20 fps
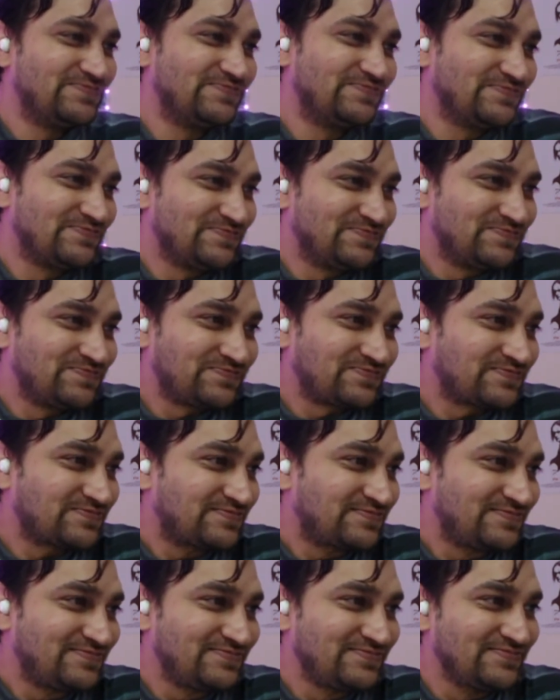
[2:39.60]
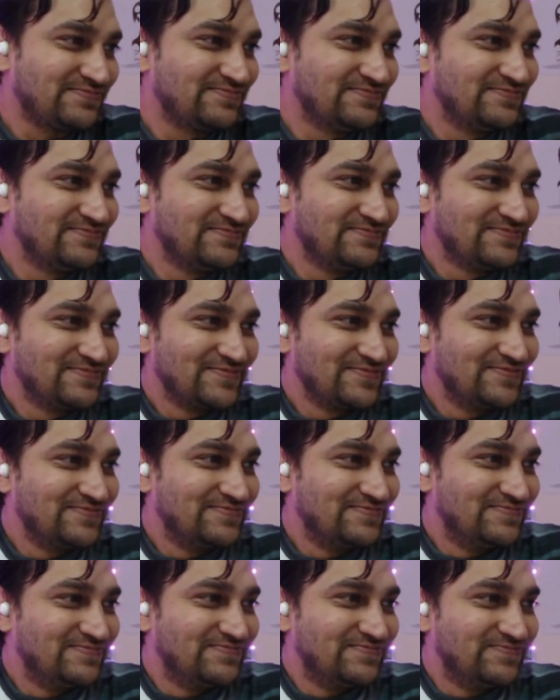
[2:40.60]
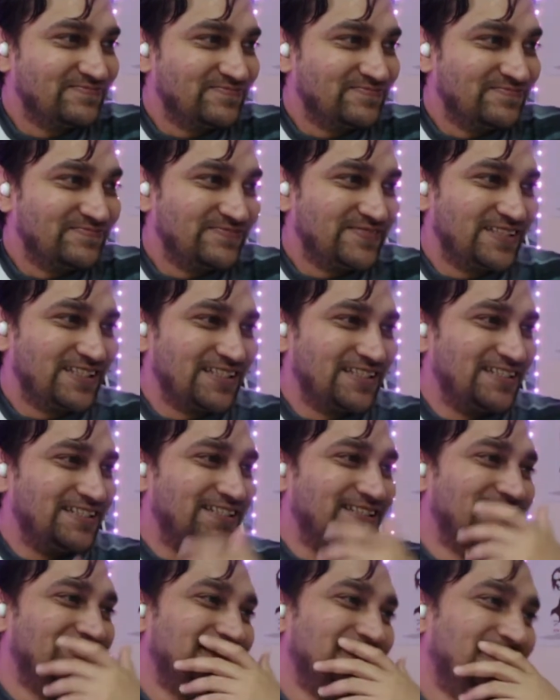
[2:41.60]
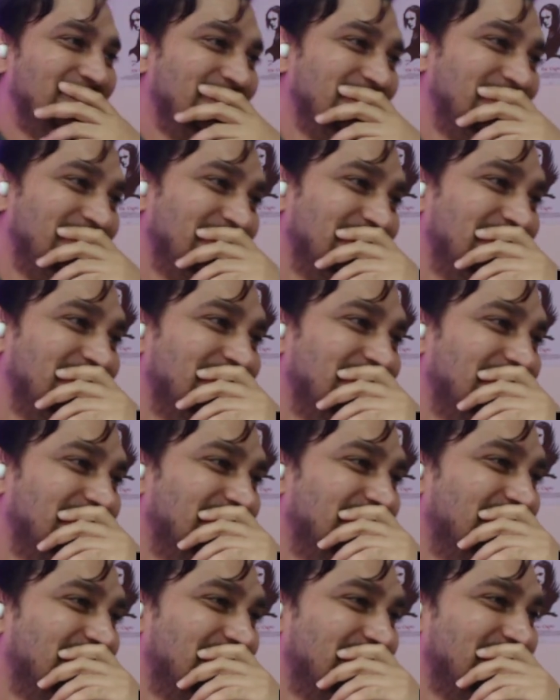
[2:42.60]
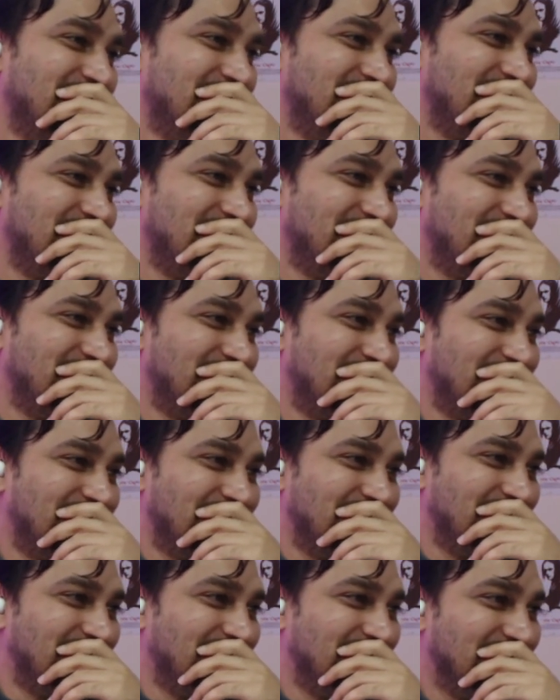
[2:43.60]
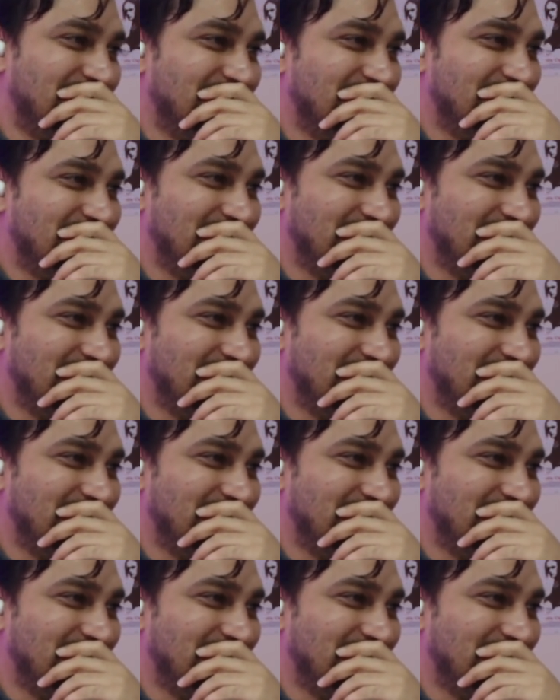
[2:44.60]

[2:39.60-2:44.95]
Twigs and I would spend the good part of an afternoon trying to figure out which